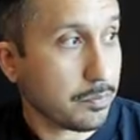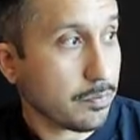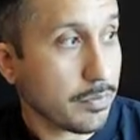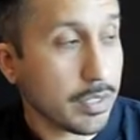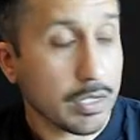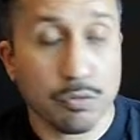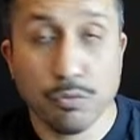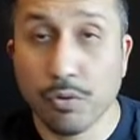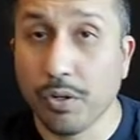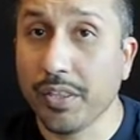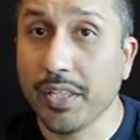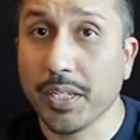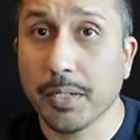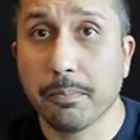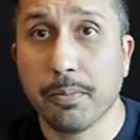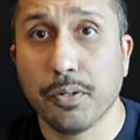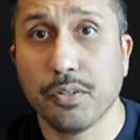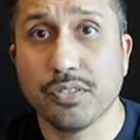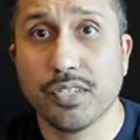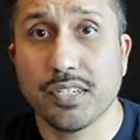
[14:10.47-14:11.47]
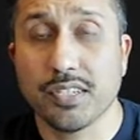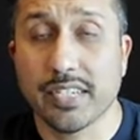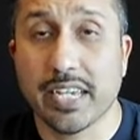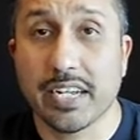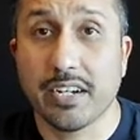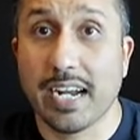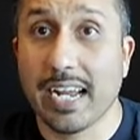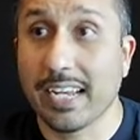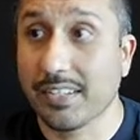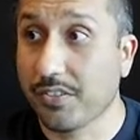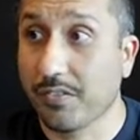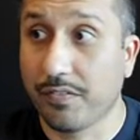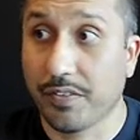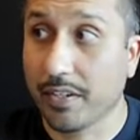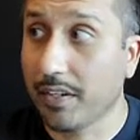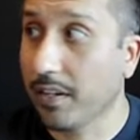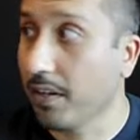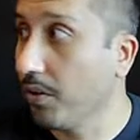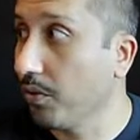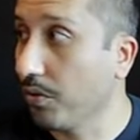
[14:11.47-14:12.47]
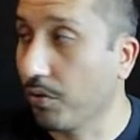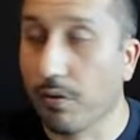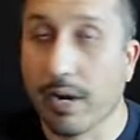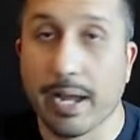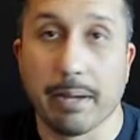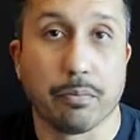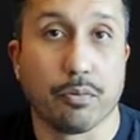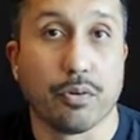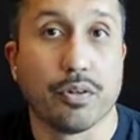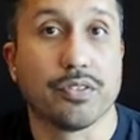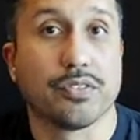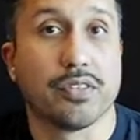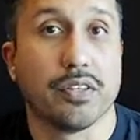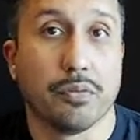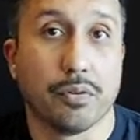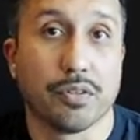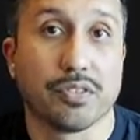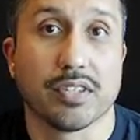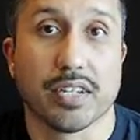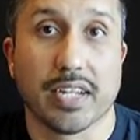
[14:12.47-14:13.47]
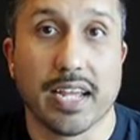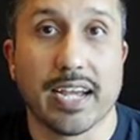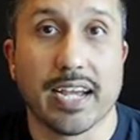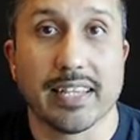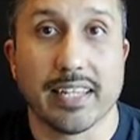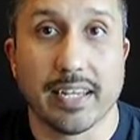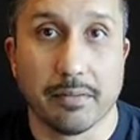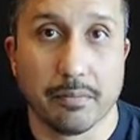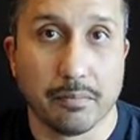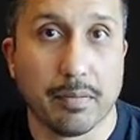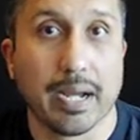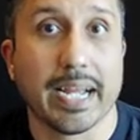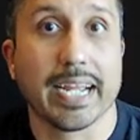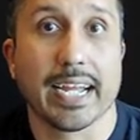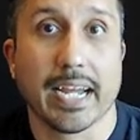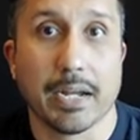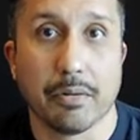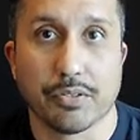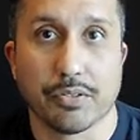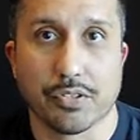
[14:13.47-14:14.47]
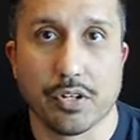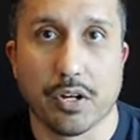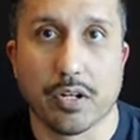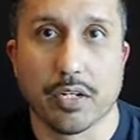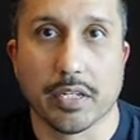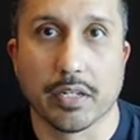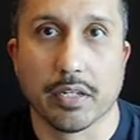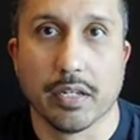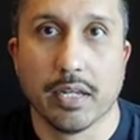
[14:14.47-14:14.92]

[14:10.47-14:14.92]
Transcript: where the opposing center has to figure out, oh crap, where's the guy that my guy was guarding?